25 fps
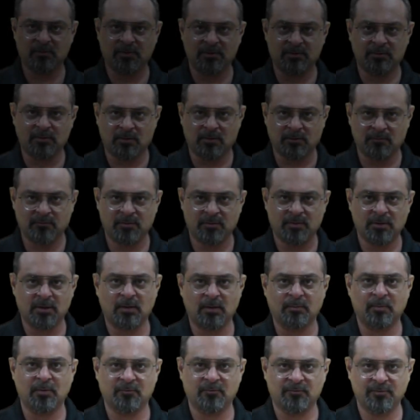went on for a
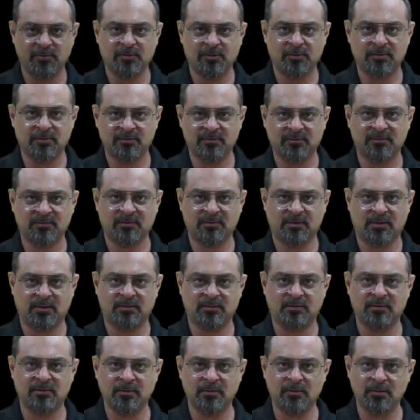couple of years,
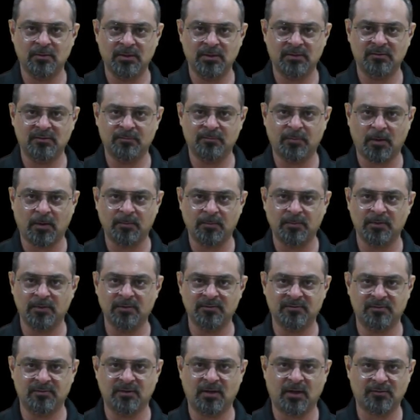and the great
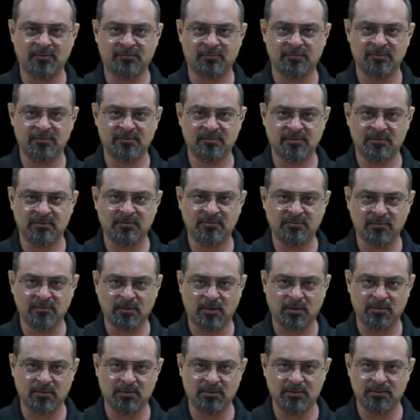populist nationalist
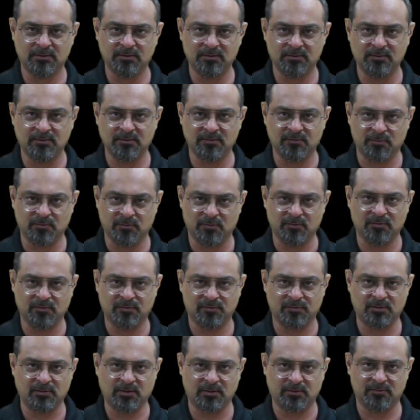consolidated his
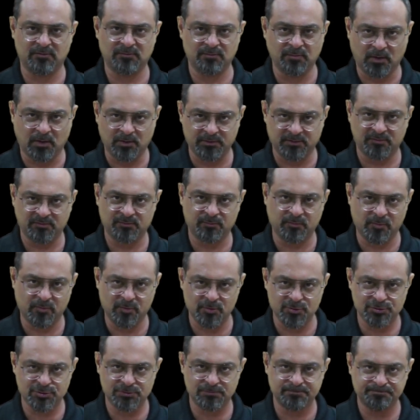position and his party's
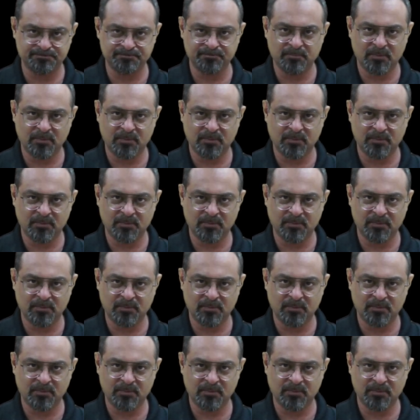position.